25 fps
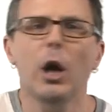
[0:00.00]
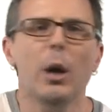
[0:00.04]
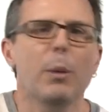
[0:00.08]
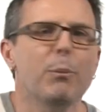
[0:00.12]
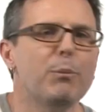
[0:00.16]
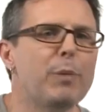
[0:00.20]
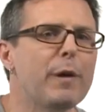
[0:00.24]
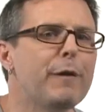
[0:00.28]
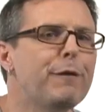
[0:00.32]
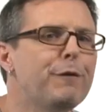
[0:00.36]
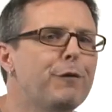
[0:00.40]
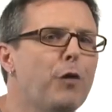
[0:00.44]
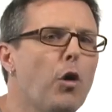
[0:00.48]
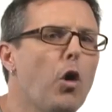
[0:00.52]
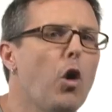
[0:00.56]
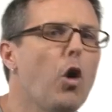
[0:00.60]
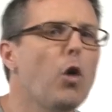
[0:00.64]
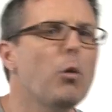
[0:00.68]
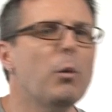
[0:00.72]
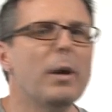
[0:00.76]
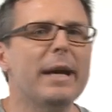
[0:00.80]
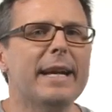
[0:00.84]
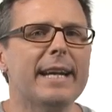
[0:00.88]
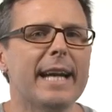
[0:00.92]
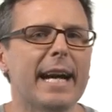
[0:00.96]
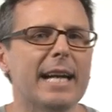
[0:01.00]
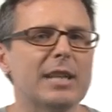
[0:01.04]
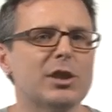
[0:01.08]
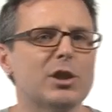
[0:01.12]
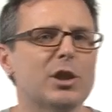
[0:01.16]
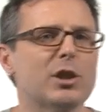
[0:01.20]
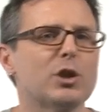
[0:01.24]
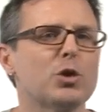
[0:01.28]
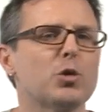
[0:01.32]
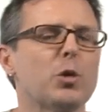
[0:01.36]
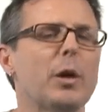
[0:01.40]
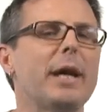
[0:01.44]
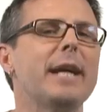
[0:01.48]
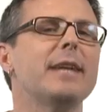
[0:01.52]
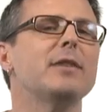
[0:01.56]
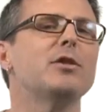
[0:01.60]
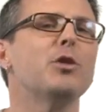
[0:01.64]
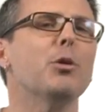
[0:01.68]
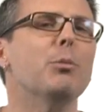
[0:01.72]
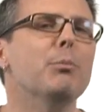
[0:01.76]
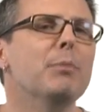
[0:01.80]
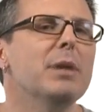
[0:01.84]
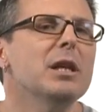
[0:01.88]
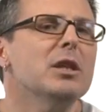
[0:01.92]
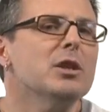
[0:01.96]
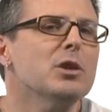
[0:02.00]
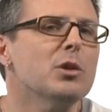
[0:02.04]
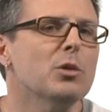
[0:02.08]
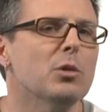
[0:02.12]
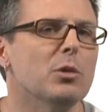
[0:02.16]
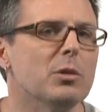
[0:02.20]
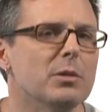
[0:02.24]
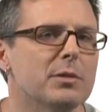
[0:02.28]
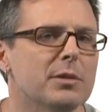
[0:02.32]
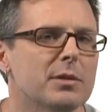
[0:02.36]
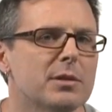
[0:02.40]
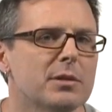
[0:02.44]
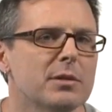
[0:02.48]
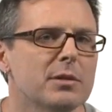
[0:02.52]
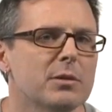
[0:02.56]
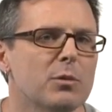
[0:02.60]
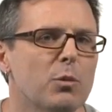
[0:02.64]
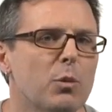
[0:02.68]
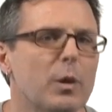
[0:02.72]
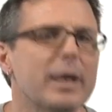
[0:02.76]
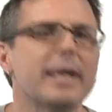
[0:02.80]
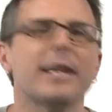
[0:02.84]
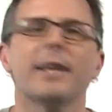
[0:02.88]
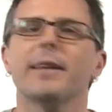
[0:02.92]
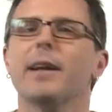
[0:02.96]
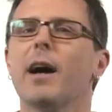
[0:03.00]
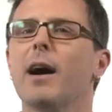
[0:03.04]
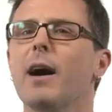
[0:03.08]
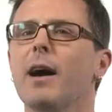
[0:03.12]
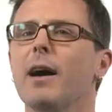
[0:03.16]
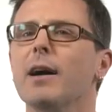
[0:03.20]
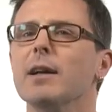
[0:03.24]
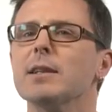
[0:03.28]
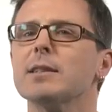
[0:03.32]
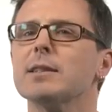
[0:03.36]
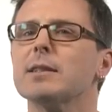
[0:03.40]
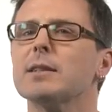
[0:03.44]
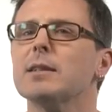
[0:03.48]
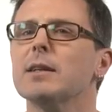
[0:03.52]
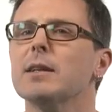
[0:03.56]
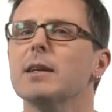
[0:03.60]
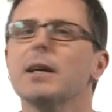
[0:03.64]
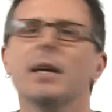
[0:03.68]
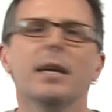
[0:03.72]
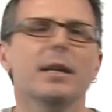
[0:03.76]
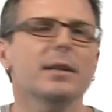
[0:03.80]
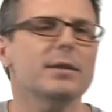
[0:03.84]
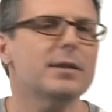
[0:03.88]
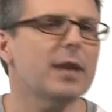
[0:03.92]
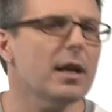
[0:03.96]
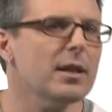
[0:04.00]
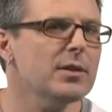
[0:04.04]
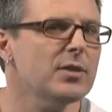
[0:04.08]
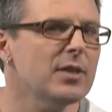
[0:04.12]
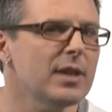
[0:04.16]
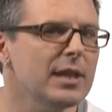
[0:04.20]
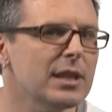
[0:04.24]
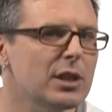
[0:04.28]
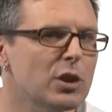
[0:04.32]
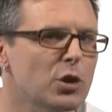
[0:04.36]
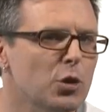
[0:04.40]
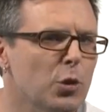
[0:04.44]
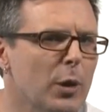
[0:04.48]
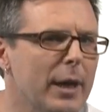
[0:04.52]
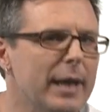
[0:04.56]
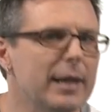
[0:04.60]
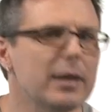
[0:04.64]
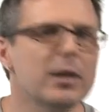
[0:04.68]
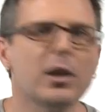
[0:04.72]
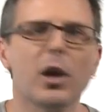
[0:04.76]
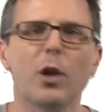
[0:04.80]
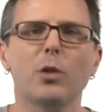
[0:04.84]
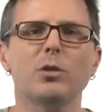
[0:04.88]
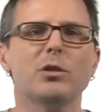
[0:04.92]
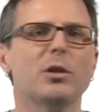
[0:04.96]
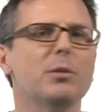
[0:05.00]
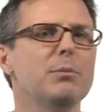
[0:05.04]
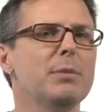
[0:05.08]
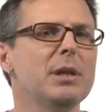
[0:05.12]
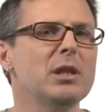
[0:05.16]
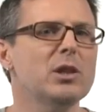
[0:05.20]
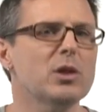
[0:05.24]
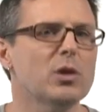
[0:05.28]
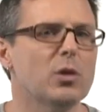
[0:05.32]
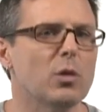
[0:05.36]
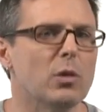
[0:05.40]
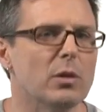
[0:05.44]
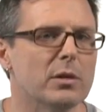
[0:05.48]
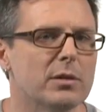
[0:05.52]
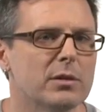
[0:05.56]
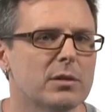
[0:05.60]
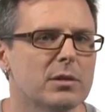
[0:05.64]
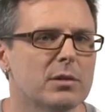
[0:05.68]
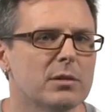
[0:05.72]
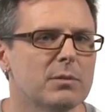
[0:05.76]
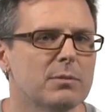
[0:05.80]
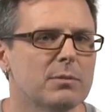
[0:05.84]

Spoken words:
Before we catch a train to Miskolc, we can ask, does this train go to Miskolc?